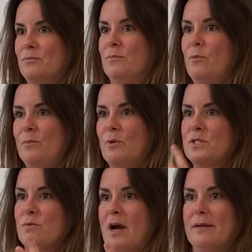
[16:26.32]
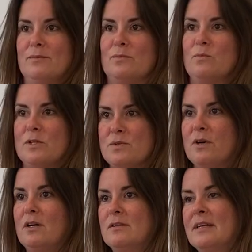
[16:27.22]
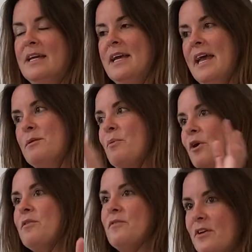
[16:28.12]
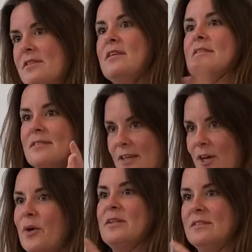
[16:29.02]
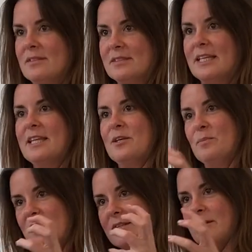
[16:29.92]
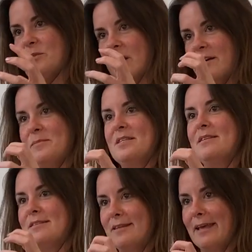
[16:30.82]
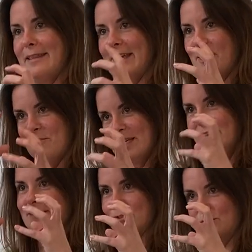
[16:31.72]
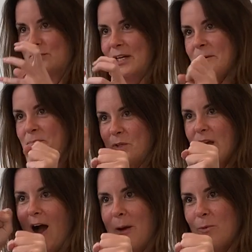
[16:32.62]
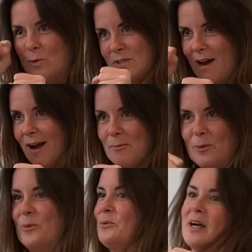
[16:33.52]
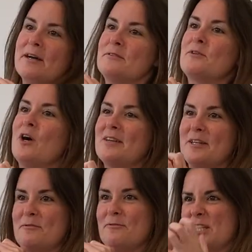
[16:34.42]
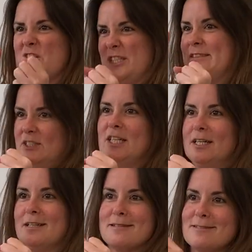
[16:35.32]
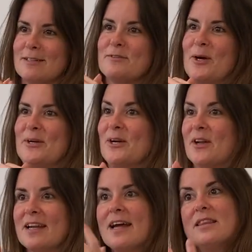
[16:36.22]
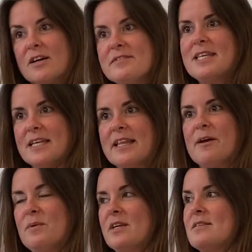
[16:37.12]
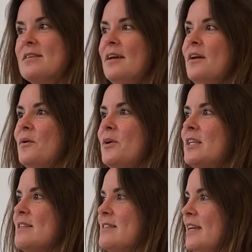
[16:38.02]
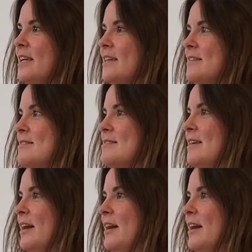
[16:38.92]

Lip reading: what's right and what's wrong. And both of those things can coexist together, but sometimes there can be this sort of eyeball to eyeball kind of cognitive friction stuff going on. And I love seeing that, because what you see is,